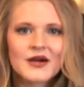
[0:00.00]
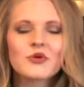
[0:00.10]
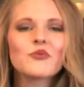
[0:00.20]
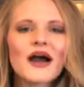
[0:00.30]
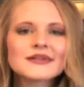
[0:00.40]

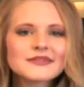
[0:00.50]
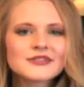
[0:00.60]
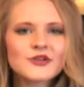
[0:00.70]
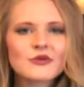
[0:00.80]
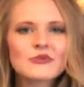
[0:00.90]
But why is it
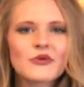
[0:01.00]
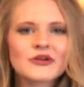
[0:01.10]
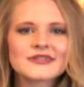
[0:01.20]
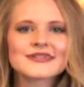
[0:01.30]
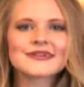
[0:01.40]
so
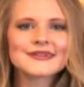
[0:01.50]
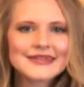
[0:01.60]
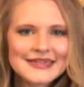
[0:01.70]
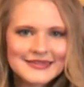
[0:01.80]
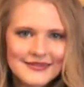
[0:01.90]
important to
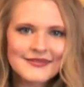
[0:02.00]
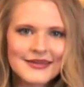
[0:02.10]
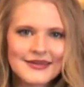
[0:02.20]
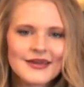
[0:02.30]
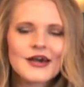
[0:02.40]
clean the
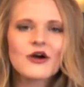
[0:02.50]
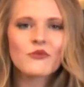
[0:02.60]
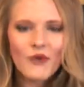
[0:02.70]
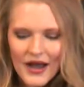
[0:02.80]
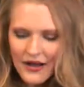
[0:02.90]
leek?
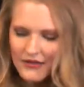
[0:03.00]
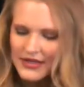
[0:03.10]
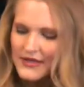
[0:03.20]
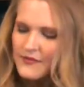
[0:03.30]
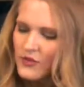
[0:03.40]

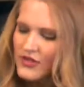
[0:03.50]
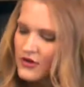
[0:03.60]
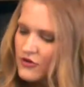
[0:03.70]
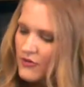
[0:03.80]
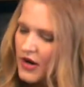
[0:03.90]
Well, when
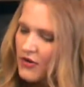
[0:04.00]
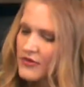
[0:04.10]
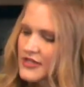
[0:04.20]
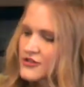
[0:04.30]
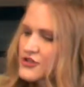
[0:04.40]
they're
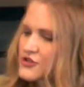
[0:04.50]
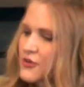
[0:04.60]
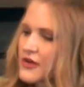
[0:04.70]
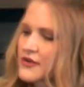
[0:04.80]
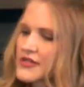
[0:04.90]
grown, there's
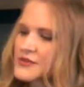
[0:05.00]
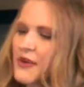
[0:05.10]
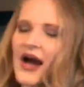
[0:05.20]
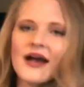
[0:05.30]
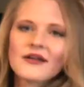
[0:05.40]
soil that's
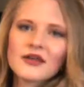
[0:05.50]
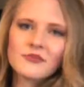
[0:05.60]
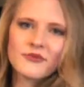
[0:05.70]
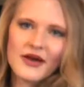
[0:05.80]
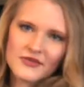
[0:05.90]
piled
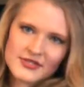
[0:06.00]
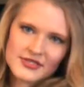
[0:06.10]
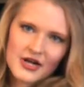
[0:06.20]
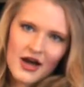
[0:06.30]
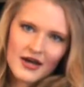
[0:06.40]
up around the
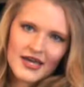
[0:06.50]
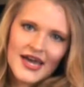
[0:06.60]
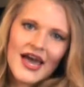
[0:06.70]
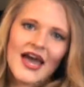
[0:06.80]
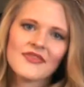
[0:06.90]
stalk.
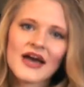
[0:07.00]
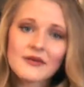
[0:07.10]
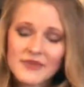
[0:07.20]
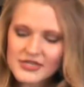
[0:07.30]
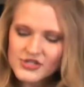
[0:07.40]
And
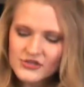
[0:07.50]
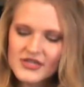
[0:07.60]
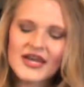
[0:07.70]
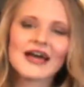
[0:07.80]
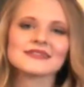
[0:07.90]
that makes sure
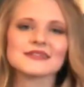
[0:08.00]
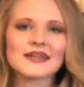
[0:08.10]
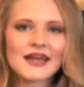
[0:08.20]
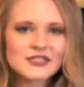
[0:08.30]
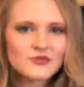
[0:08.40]
that it has a
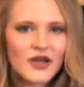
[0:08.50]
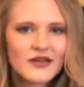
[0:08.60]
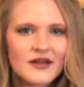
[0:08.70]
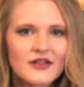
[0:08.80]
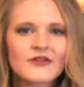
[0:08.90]
nice
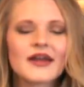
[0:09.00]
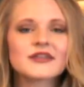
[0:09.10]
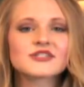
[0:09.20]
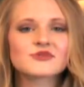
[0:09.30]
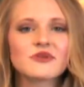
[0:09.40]
white color and
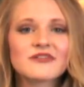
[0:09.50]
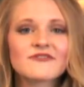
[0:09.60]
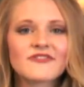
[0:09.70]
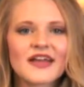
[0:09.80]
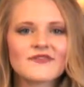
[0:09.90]
a sweet
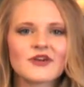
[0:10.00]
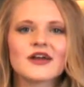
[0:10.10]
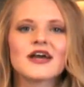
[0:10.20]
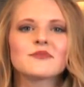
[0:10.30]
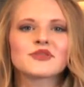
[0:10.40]
flavor.
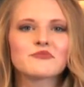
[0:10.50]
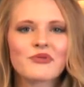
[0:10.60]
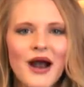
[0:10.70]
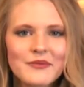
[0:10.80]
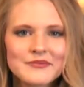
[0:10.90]
But the
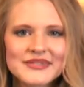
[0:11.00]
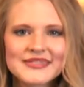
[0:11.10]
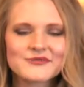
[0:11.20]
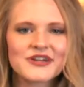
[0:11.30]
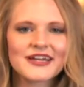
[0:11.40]
problem
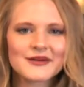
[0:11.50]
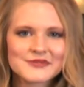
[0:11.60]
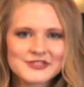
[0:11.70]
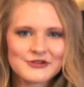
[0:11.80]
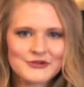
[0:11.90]
is when it
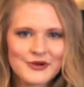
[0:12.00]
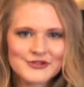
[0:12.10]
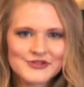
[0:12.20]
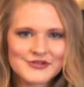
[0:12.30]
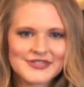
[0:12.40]
comes
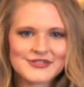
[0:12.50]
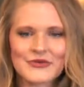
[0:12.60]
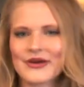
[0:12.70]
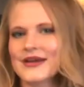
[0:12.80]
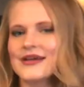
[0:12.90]
grocery
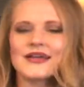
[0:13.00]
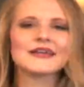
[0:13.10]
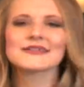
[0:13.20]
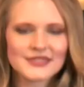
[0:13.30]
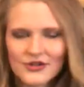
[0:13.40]
store,
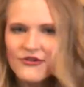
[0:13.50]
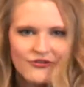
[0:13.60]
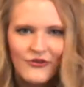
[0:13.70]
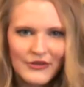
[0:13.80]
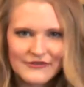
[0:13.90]
it's still
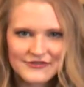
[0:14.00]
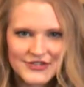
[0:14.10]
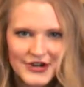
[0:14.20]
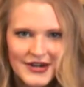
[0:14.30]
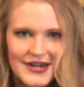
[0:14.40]
full of
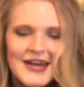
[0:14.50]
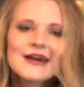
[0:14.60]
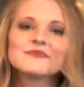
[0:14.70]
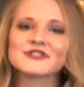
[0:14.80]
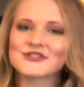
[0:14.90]
dirt.
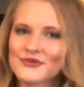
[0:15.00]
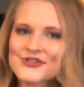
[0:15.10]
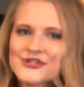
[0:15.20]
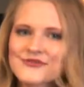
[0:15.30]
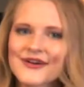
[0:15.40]
But
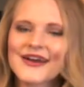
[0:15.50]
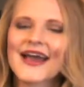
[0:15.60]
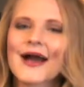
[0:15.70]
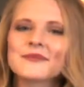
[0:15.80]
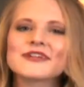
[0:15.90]
don't you worry,
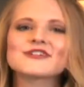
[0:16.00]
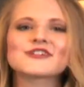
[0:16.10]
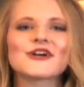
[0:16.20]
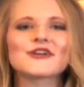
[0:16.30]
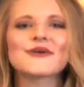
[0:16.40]
I'm gonna
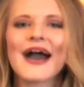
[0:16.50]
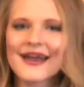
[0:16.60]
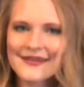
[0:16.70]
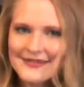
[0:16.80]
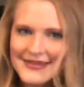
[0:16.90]
show you
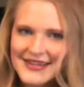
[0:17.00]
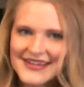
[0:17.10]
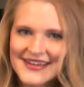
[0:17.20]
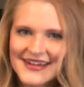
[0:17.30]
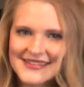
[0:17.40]
how to clean
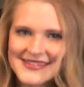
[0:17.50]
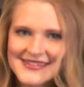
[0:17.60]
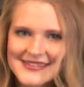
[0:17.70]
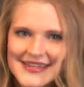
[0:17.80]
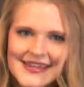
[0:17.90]
and cut
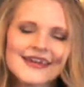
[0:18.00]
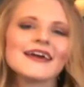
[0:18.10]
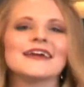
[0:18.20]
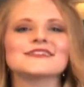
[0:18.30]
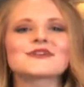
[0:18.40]
this leek.
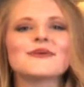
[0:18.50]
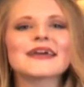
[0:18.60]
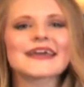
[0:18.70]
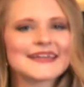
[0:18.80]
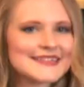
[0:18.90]
It's
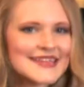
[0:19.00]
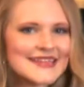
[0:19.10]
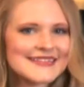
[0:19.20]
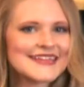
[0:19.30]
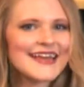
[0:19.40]
quick, it's
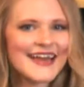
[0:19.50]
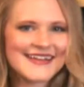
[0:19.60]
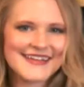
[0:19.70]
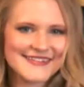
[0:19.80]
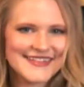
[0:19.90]
easy, and
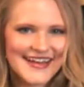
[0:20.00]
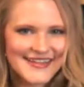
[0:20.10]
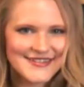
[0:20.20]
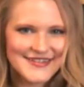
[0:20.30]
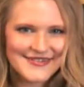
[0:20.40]
here's how
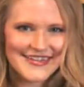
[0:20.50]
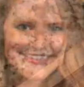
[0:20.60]
you do it.